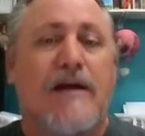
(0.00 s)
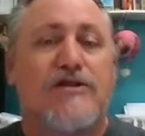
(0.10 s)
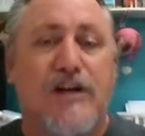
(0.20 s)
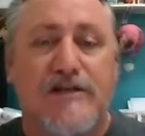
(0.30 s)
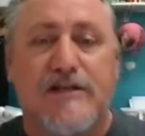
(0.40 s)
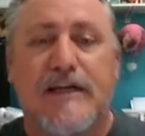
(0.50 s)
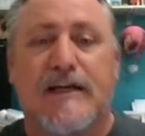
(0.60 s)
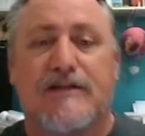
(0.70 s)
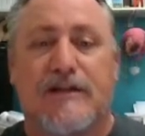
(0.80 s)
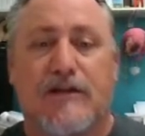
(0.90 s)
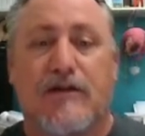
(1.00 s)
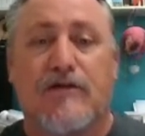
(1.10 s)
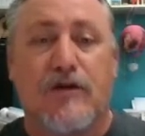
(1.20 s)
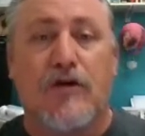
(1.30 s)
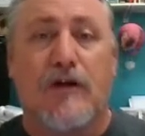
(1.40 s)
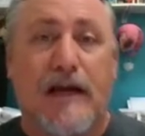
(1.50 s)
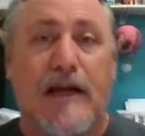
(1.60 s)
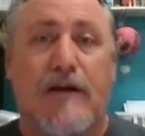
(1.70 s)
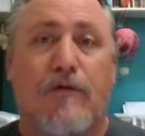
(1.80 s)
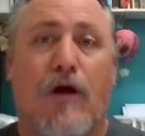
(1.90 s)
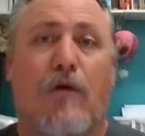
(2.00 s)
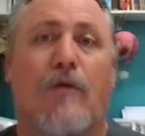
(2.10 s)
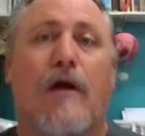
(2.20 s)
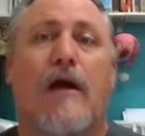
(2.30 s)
just to get to the third hero.